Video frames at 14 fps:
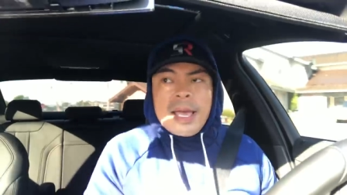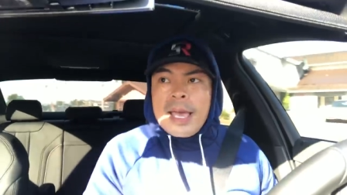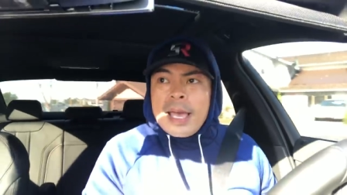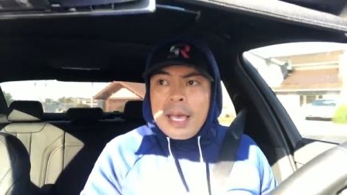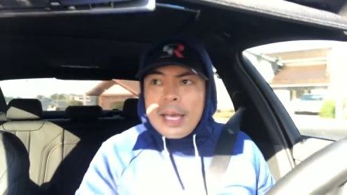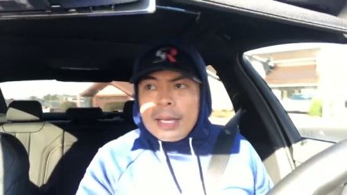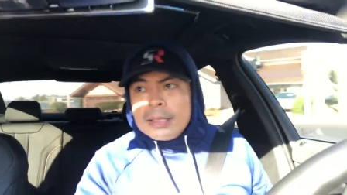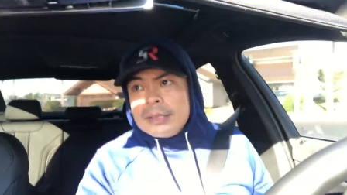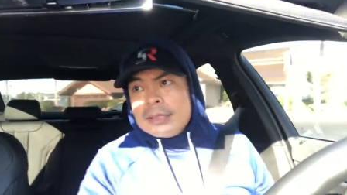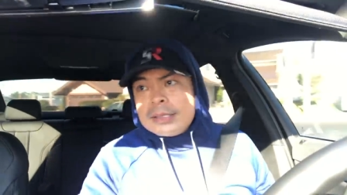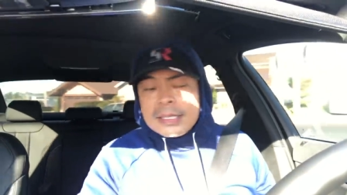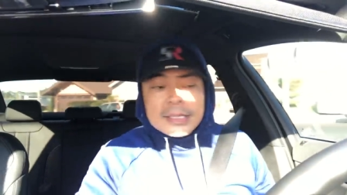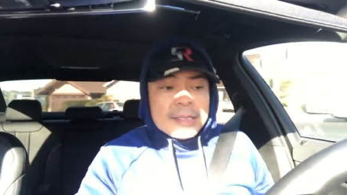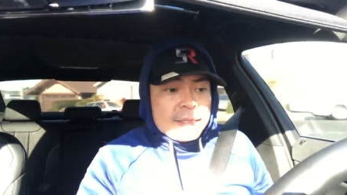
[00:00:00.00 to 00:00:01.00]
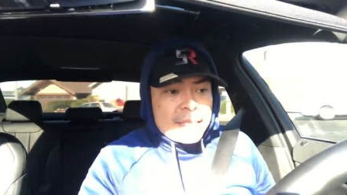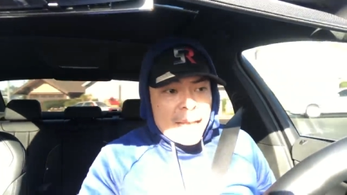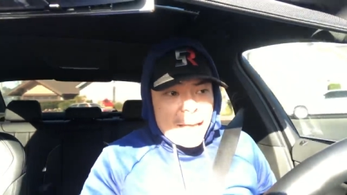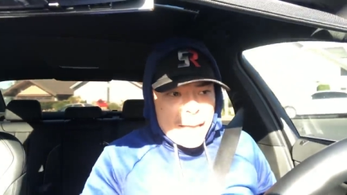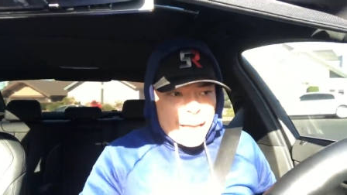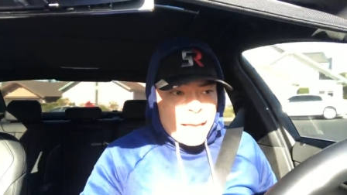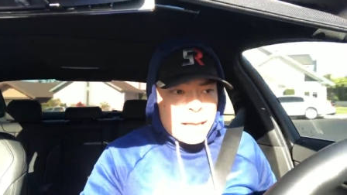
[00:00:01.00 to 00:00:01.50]
And
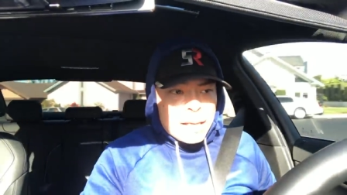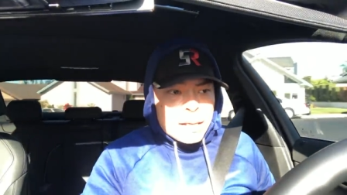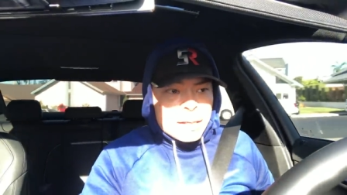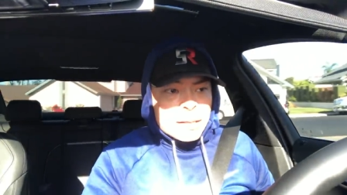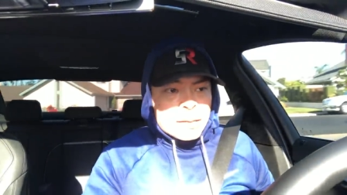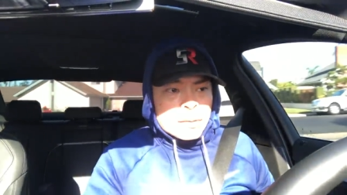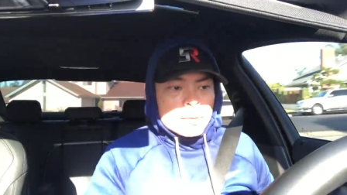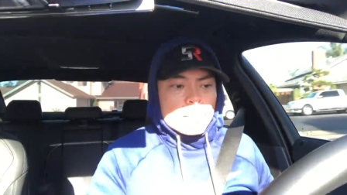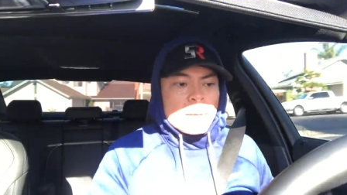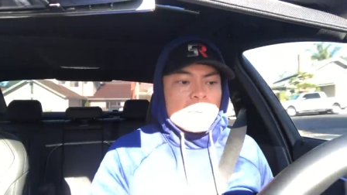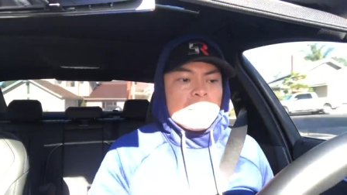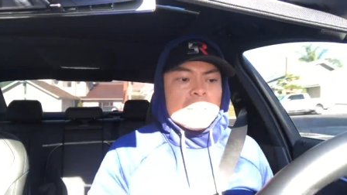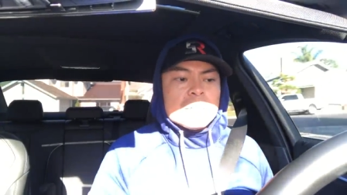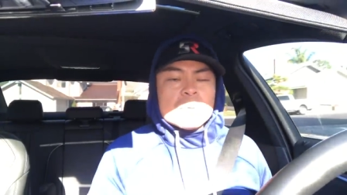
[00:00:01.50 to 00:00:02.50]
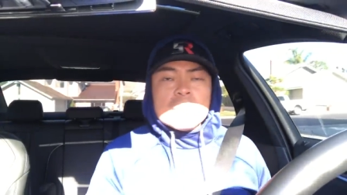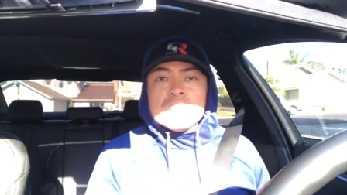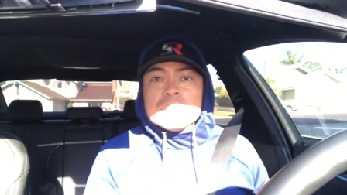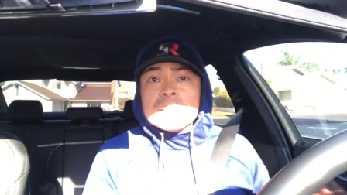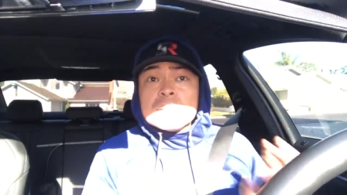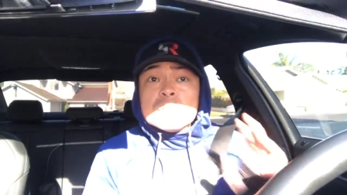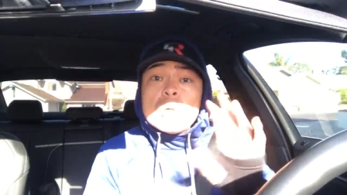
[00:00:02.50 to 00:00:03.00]
today, or it might be the
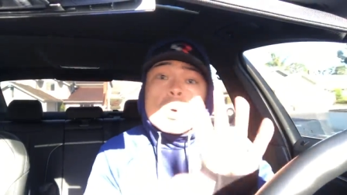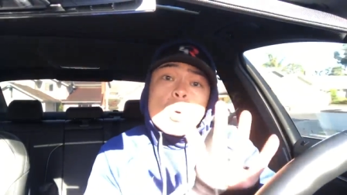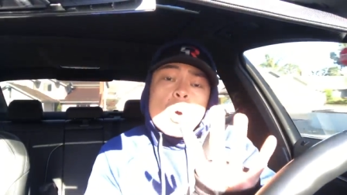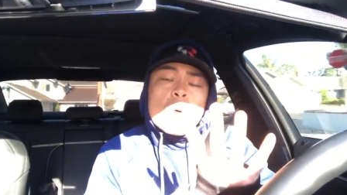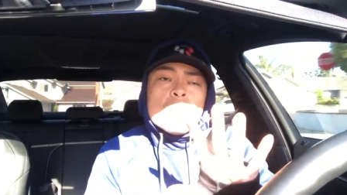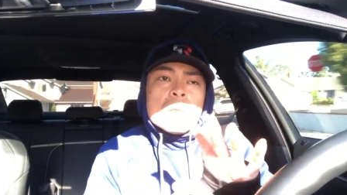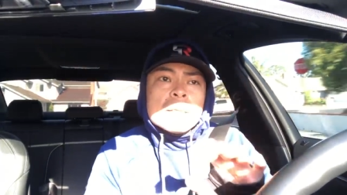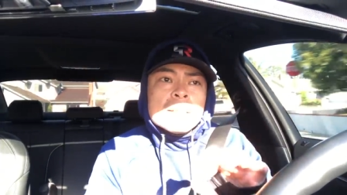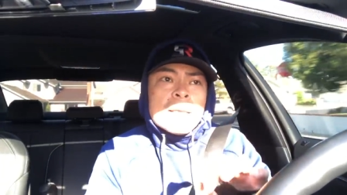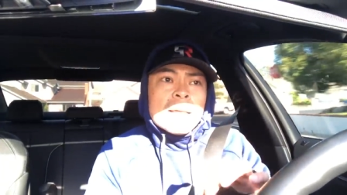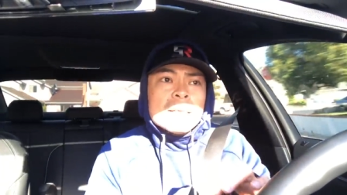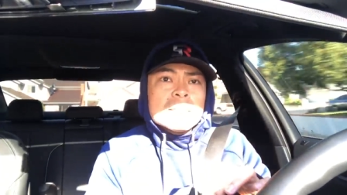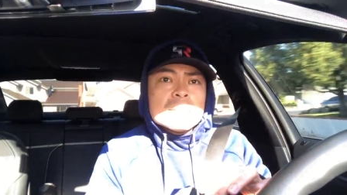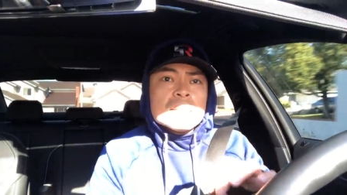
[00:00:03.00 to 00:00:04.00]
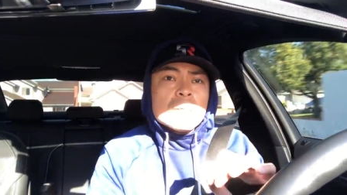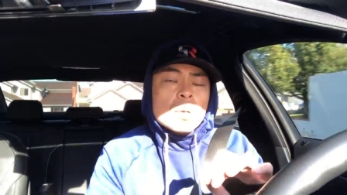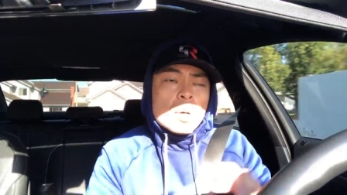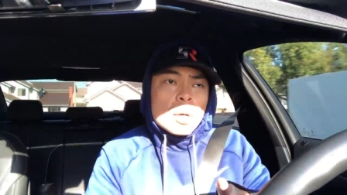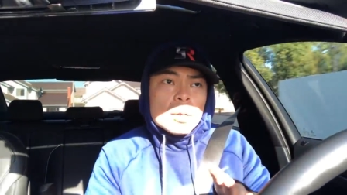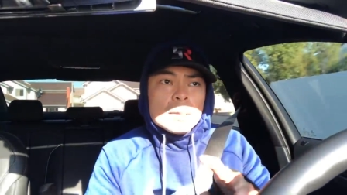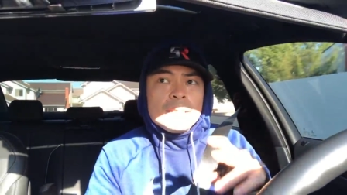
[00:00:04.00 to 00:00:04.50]
twenty-sixth. Don't quote me on that. It's still
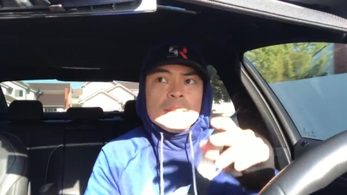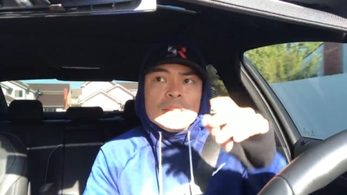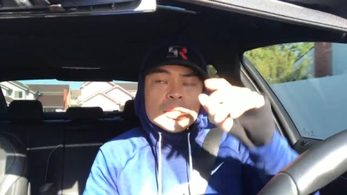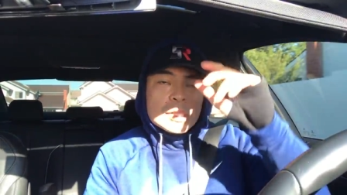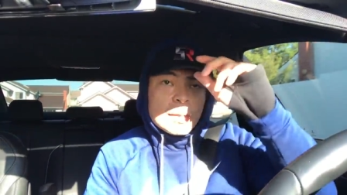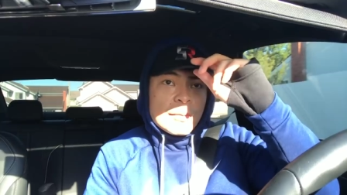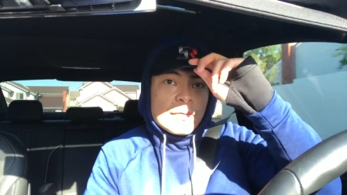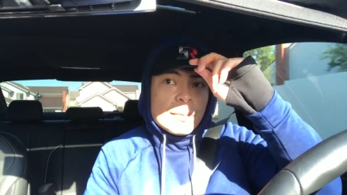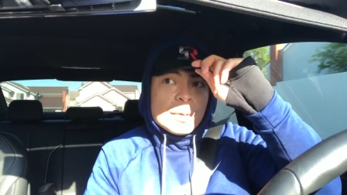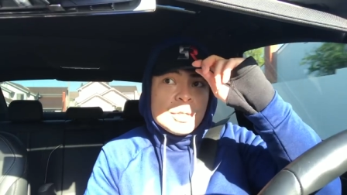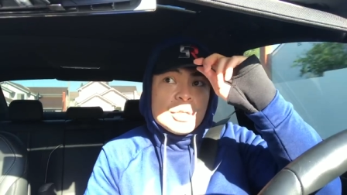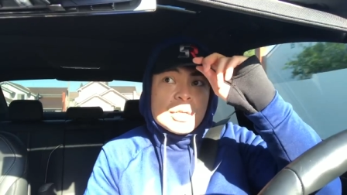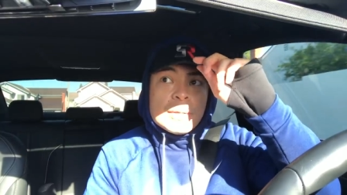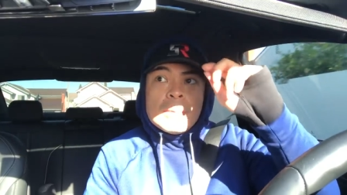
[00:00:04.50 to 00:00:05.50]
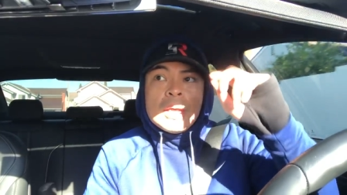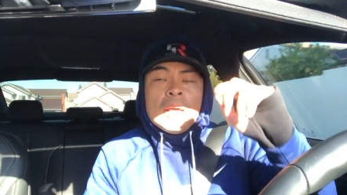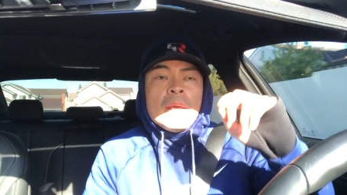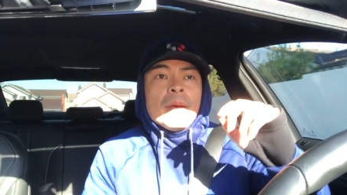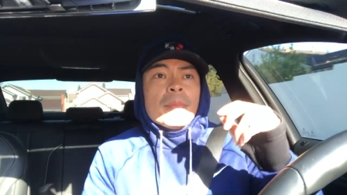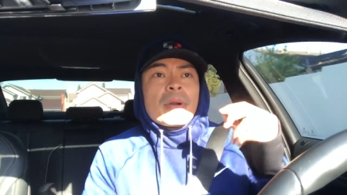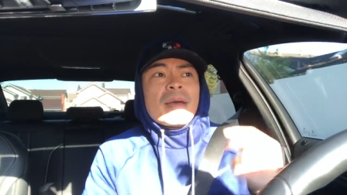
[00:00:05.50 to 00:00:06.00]
early, just coming from the gym.
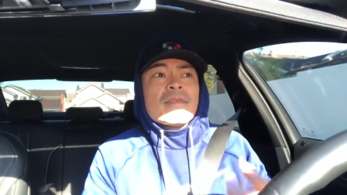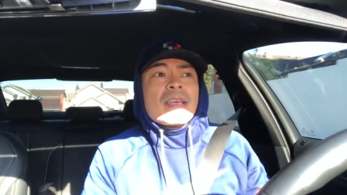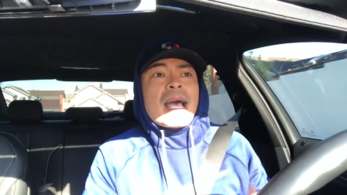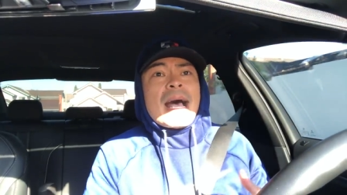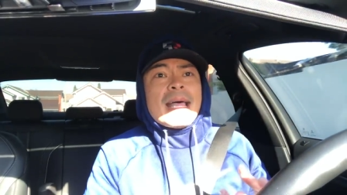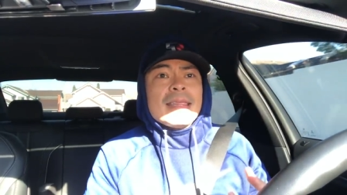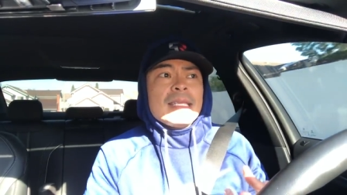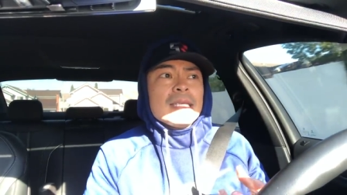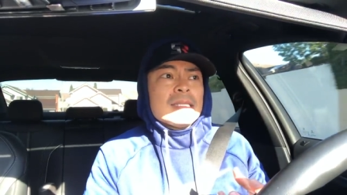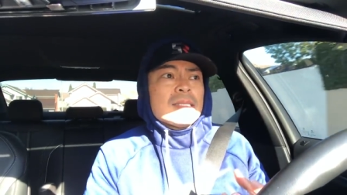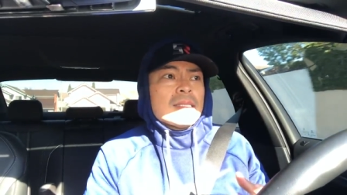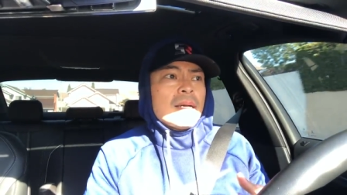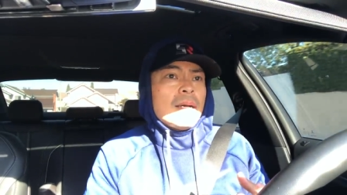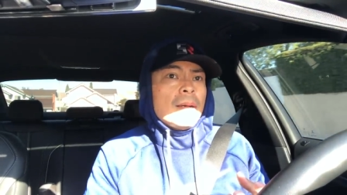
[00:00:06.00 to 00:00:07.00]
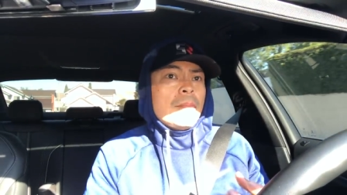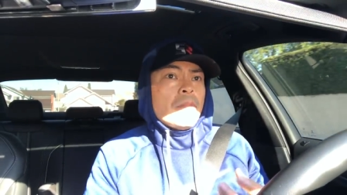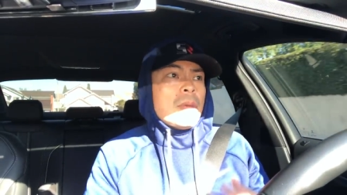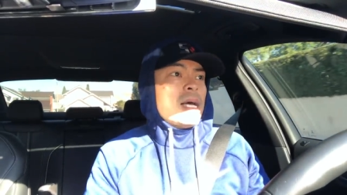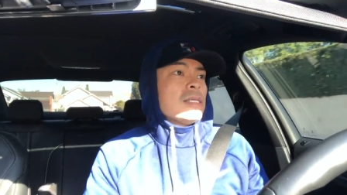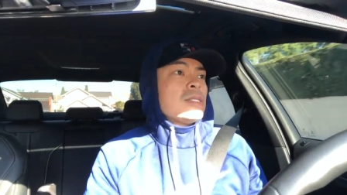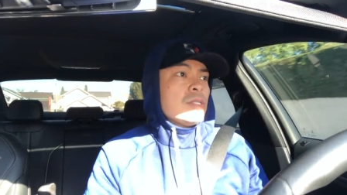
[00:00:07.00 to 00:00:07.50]
But I've got this uh,
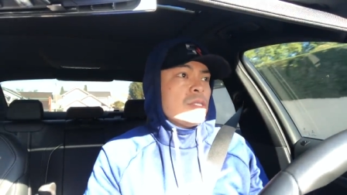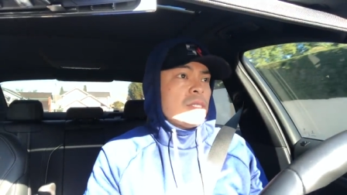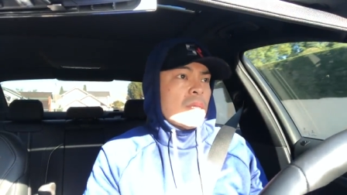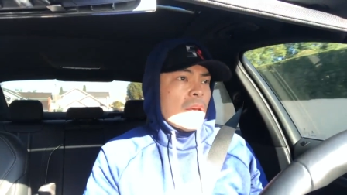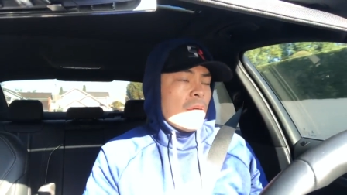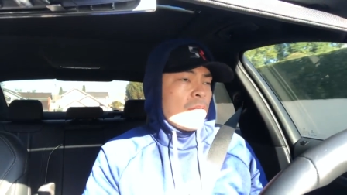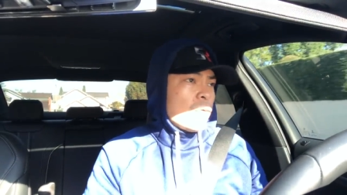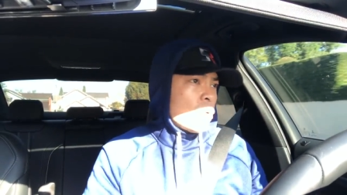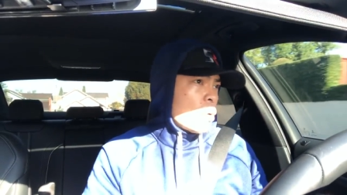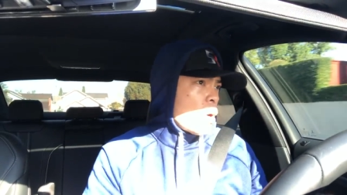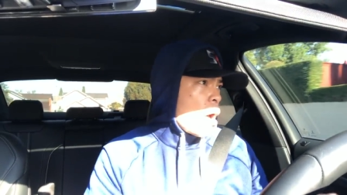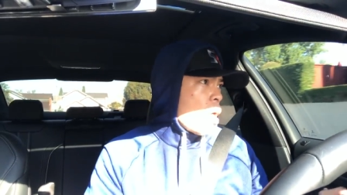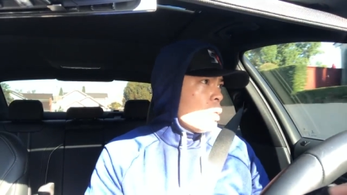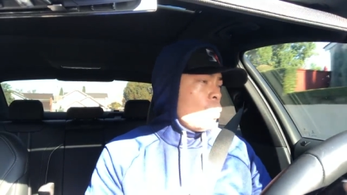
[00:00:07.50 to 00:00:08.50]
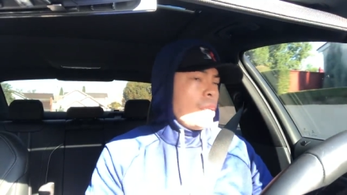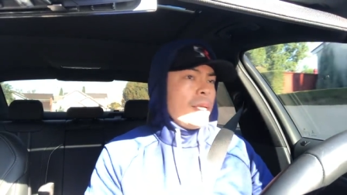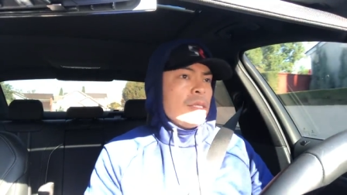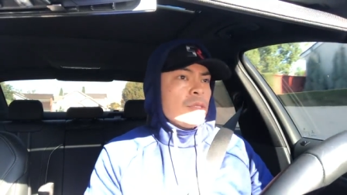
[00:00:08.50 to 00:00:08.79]
Monster Sale for Halloween